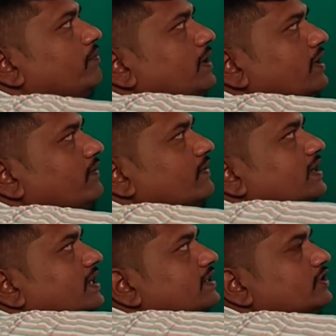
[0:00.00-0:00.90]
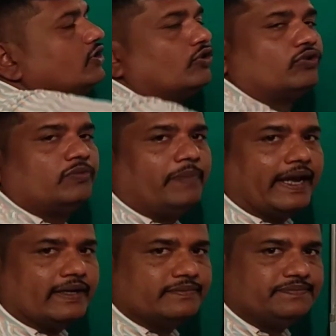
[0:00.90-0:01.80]
be within 0 to
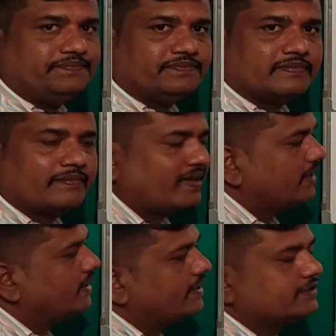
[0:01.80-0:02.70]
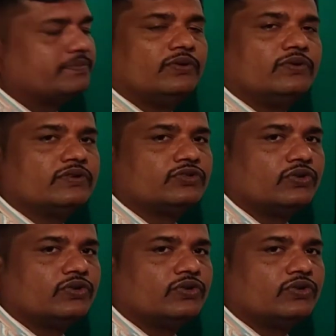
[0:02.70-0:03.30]
pi, and that is proved.